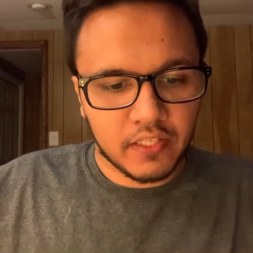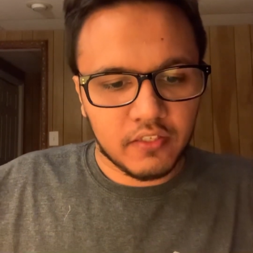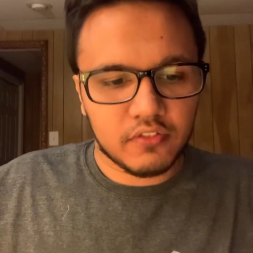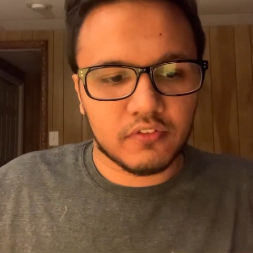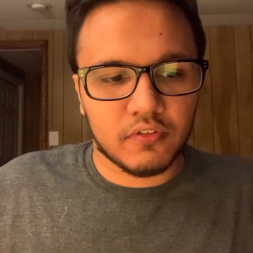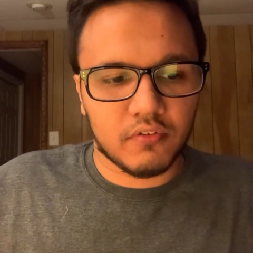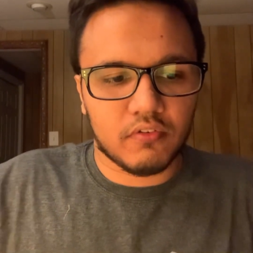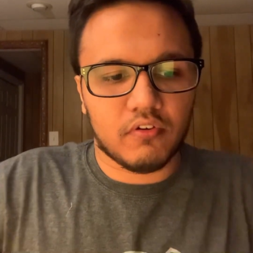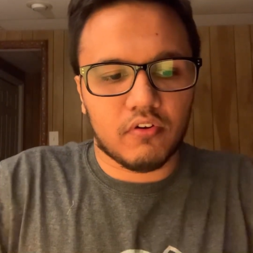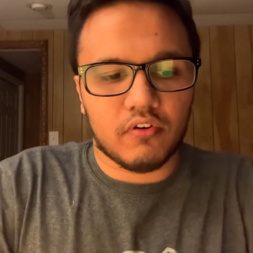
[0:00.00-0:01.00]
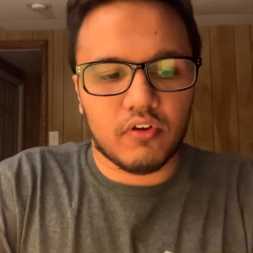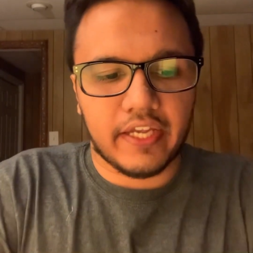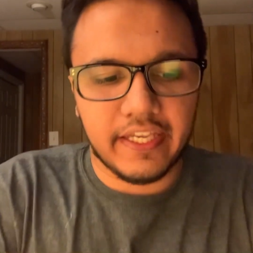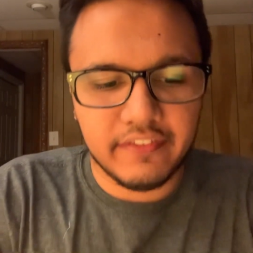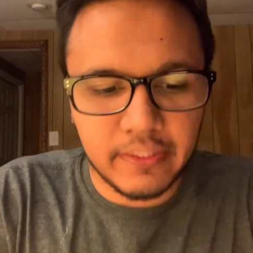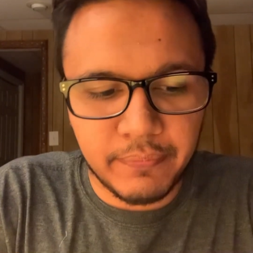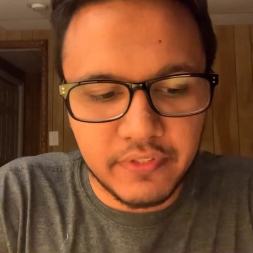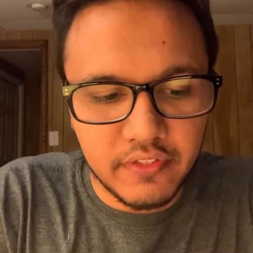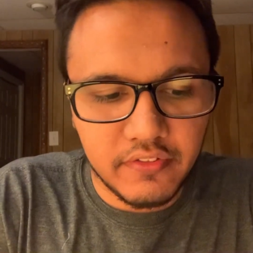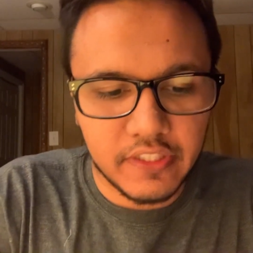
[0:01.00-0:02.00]
So,
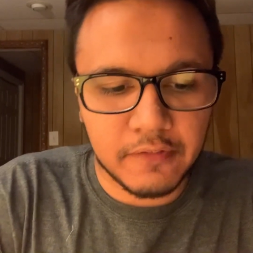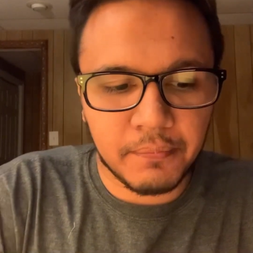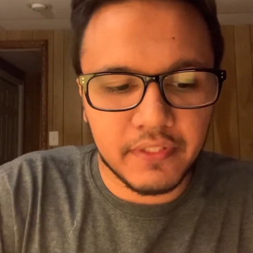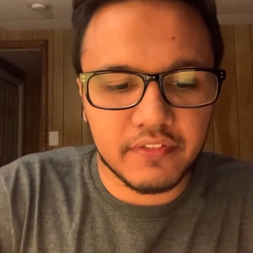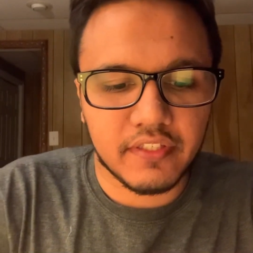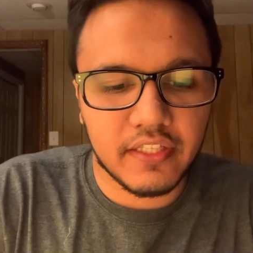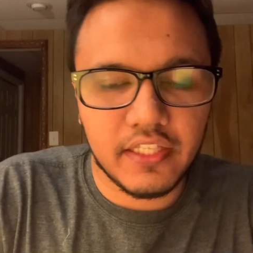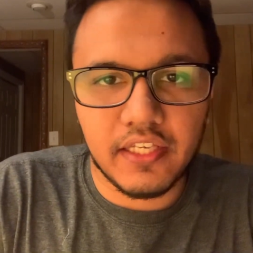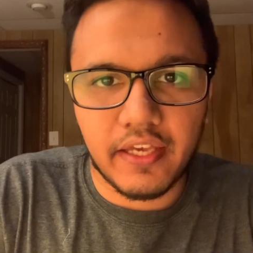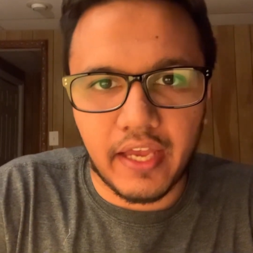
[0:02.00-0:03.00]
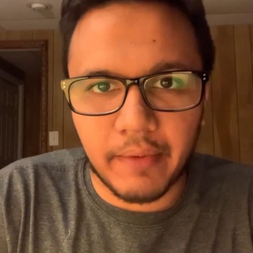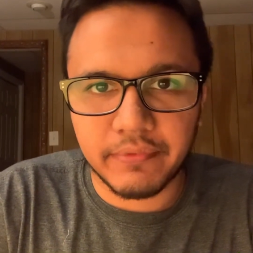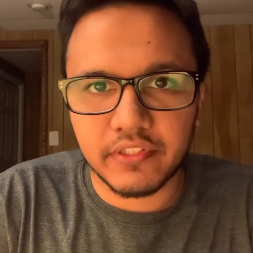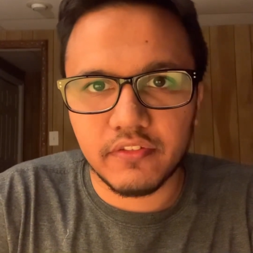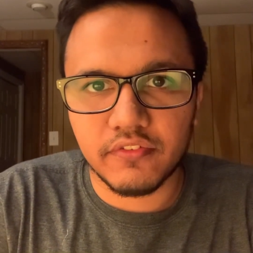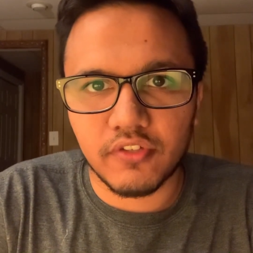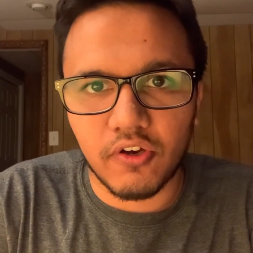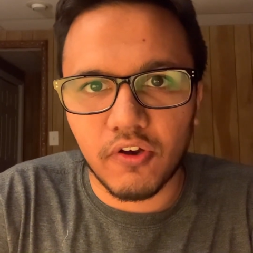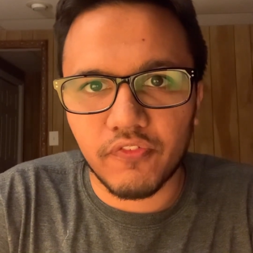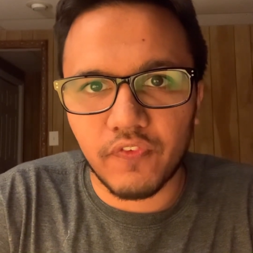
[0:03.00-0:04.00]
asepsis is basically absence
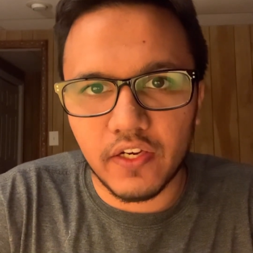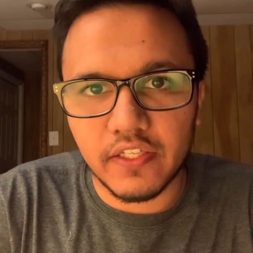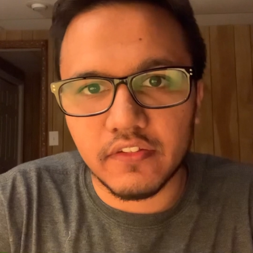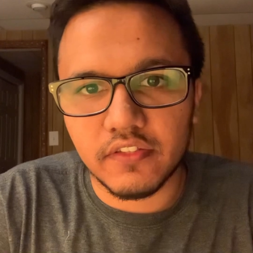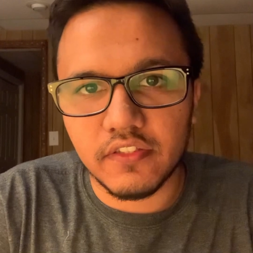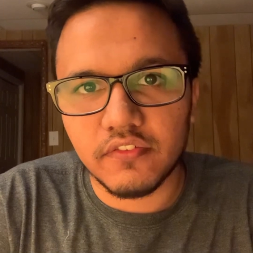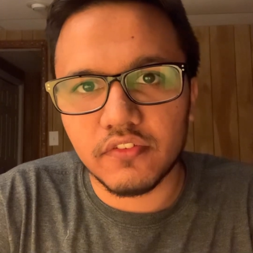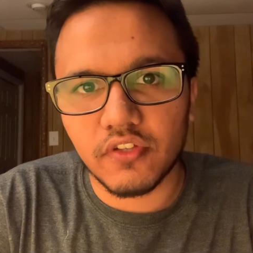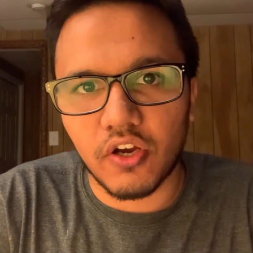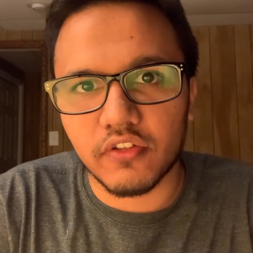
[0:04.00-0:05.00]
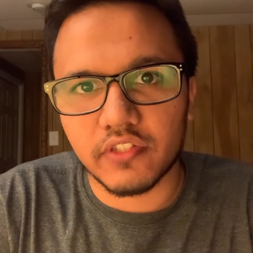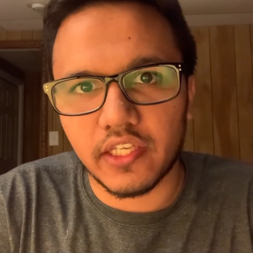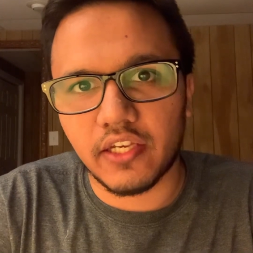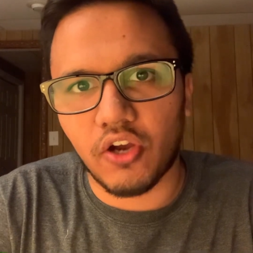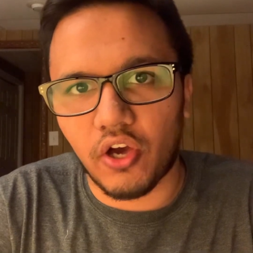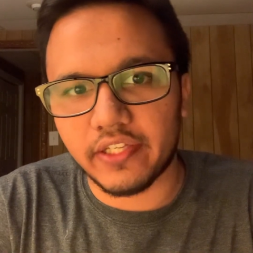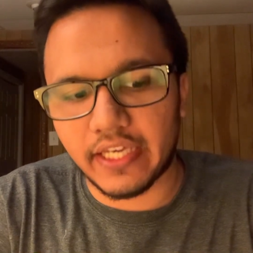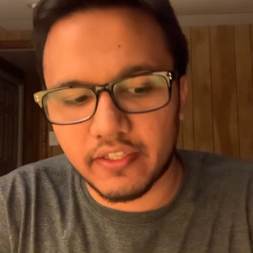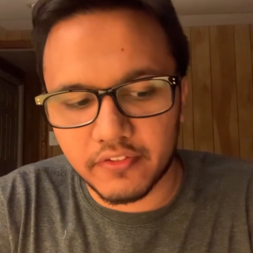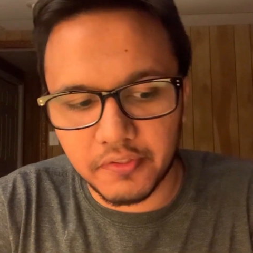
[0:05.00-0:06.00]
of disease causing
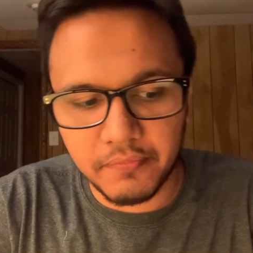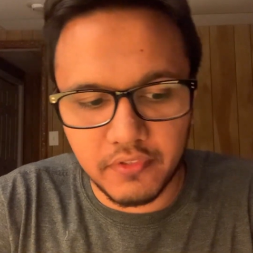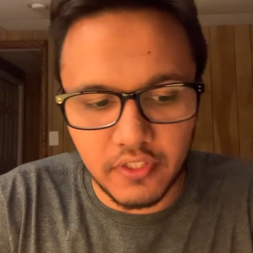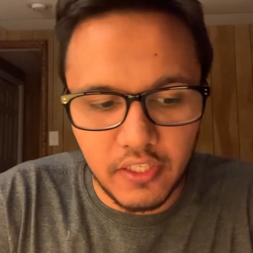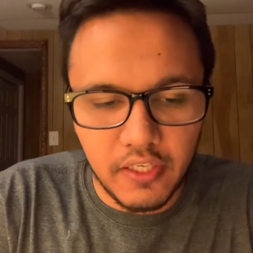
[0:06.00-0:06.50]
organisms,